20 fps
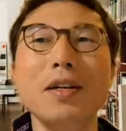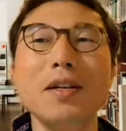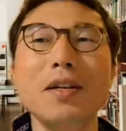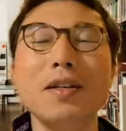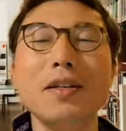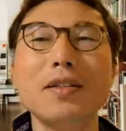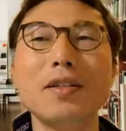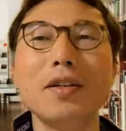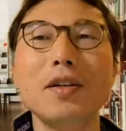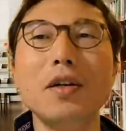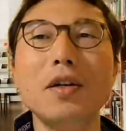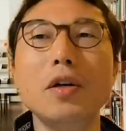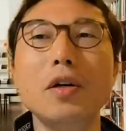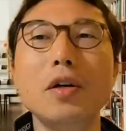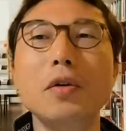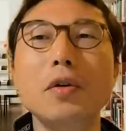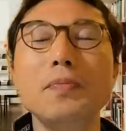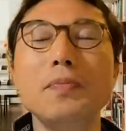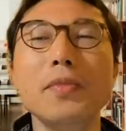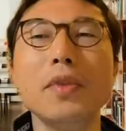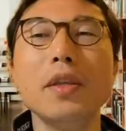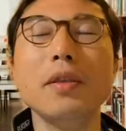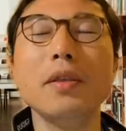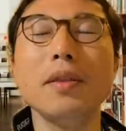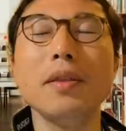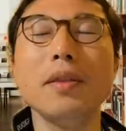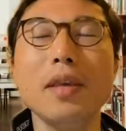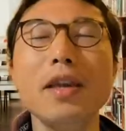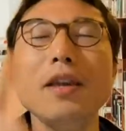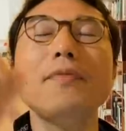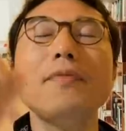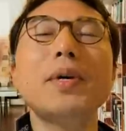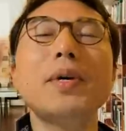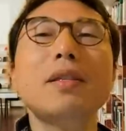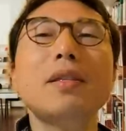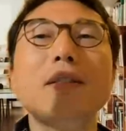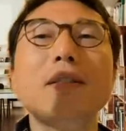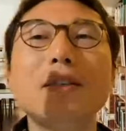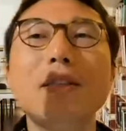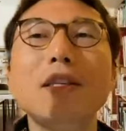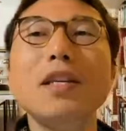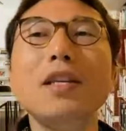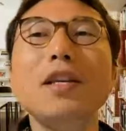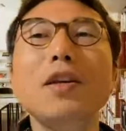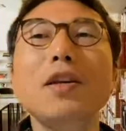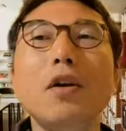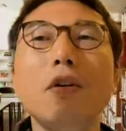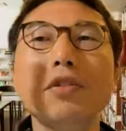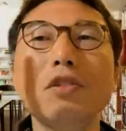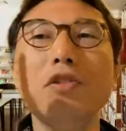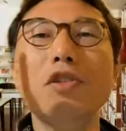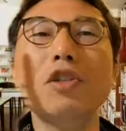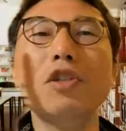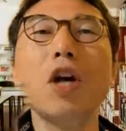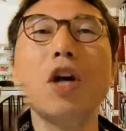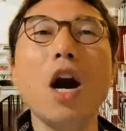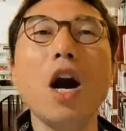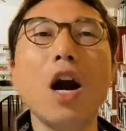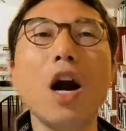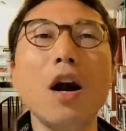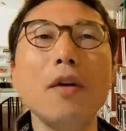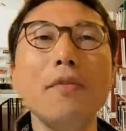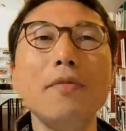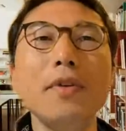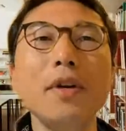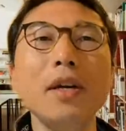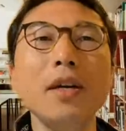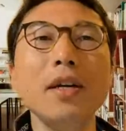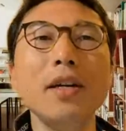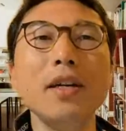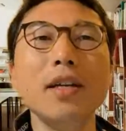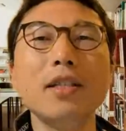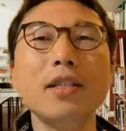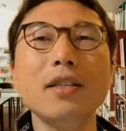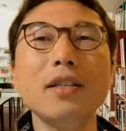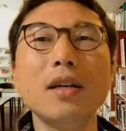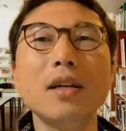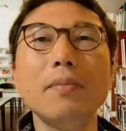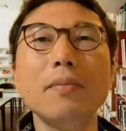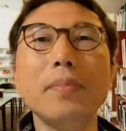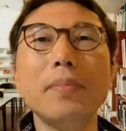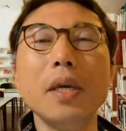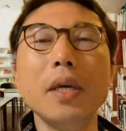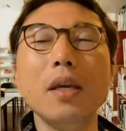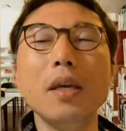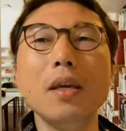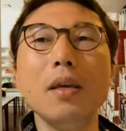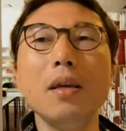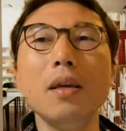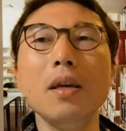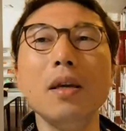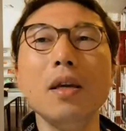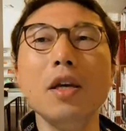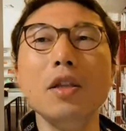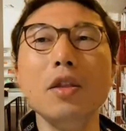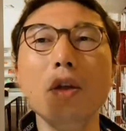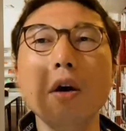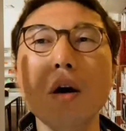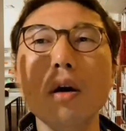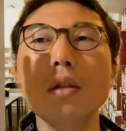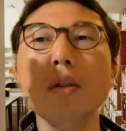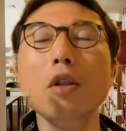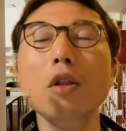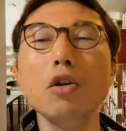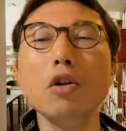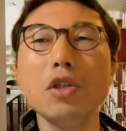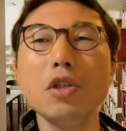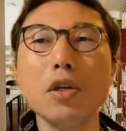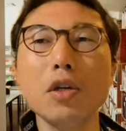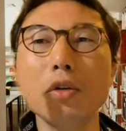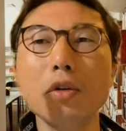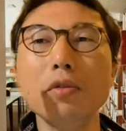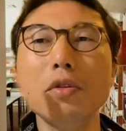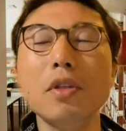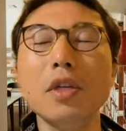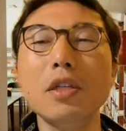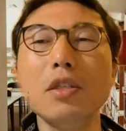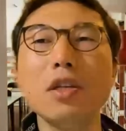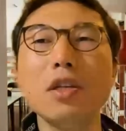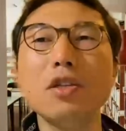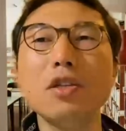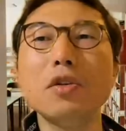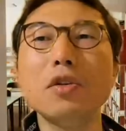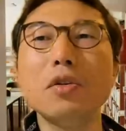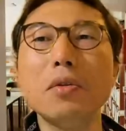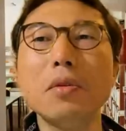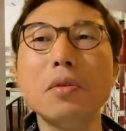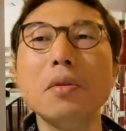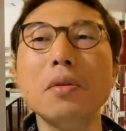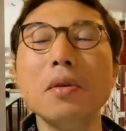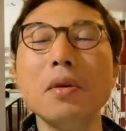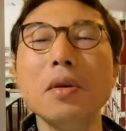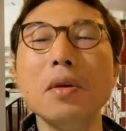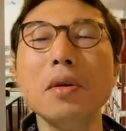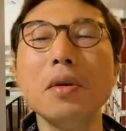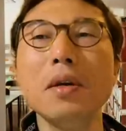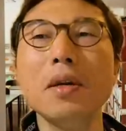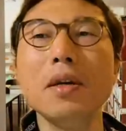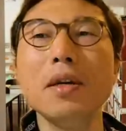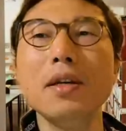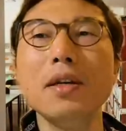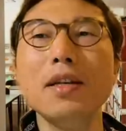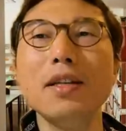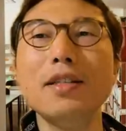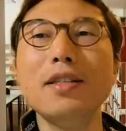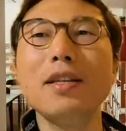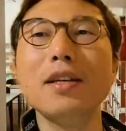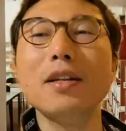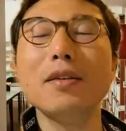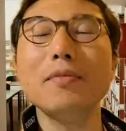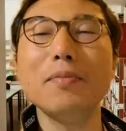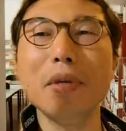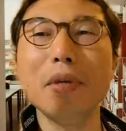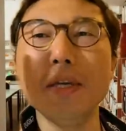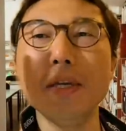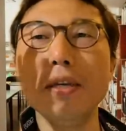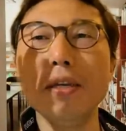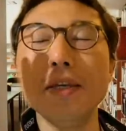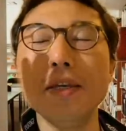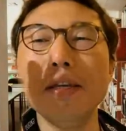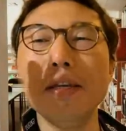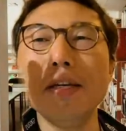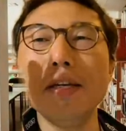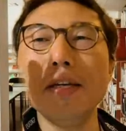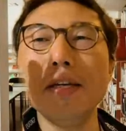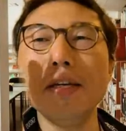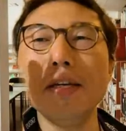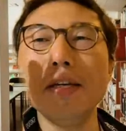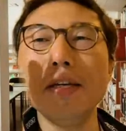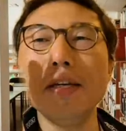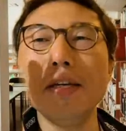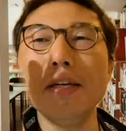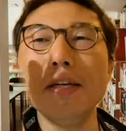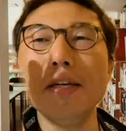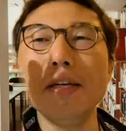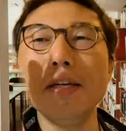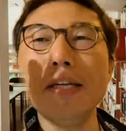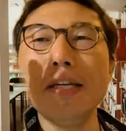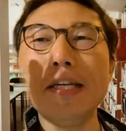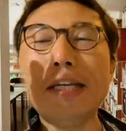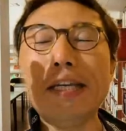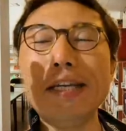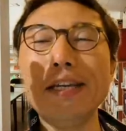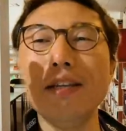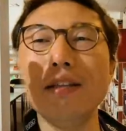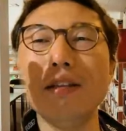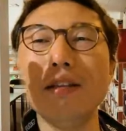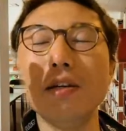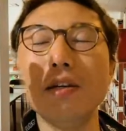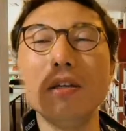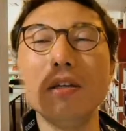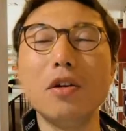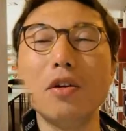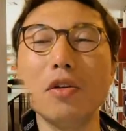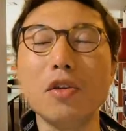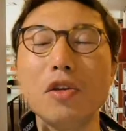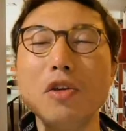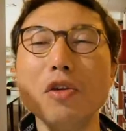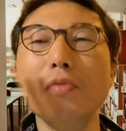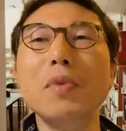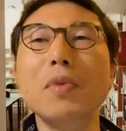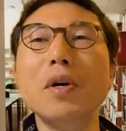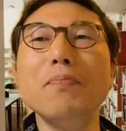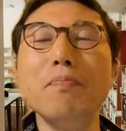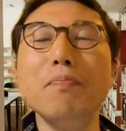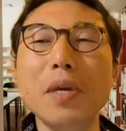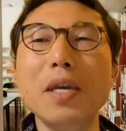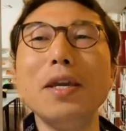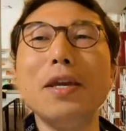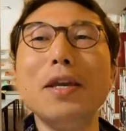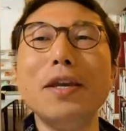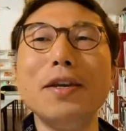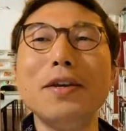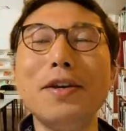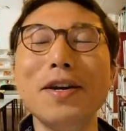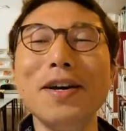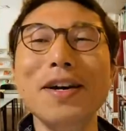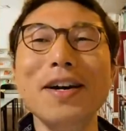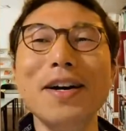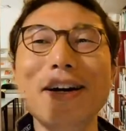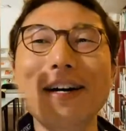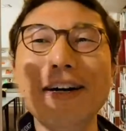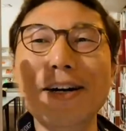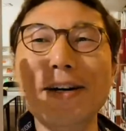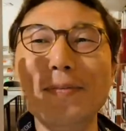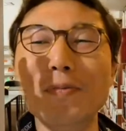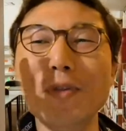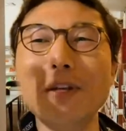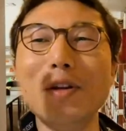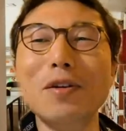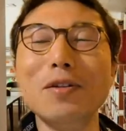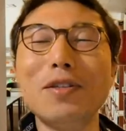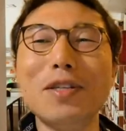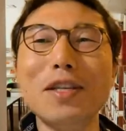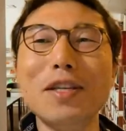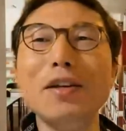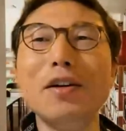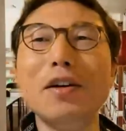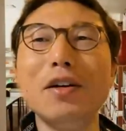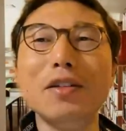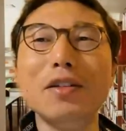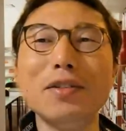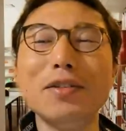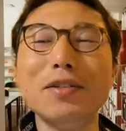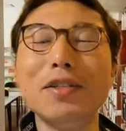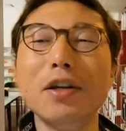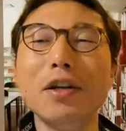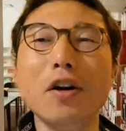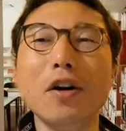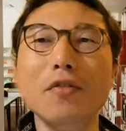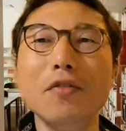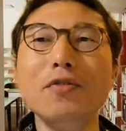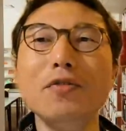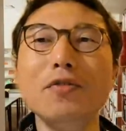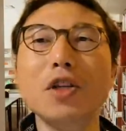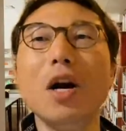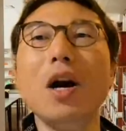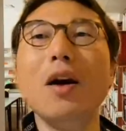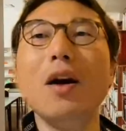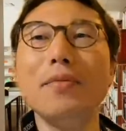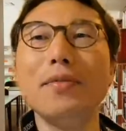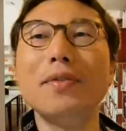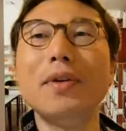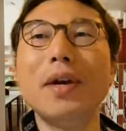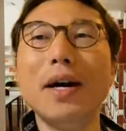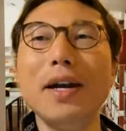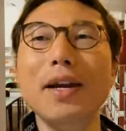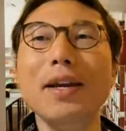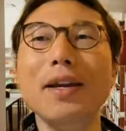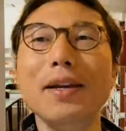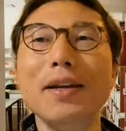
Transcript: So think about the CEO's job is going to be not logical decision, is going to be the, you know, human being you know, CEOs of job, right?